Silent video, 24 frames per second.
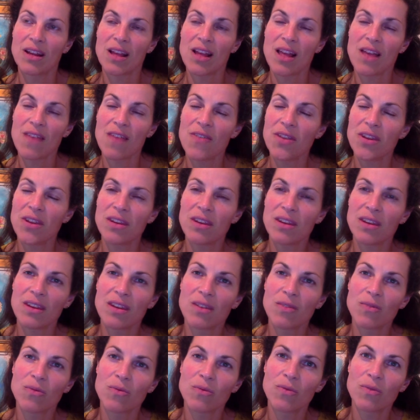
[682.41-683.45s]
even
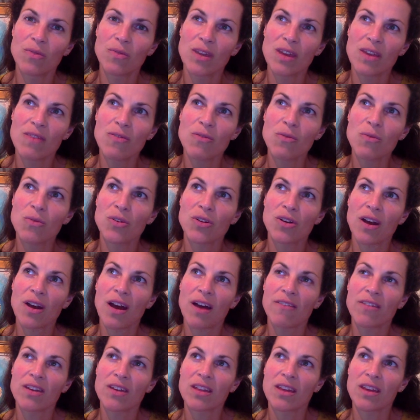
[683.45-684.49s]
when you're
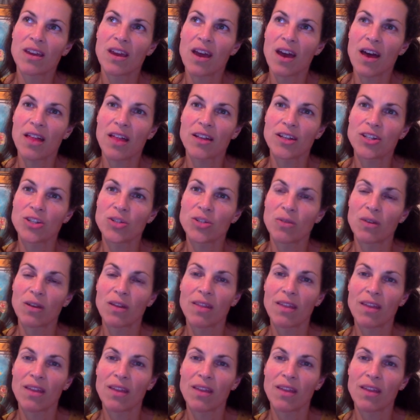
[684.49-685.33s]
having like a hellish one?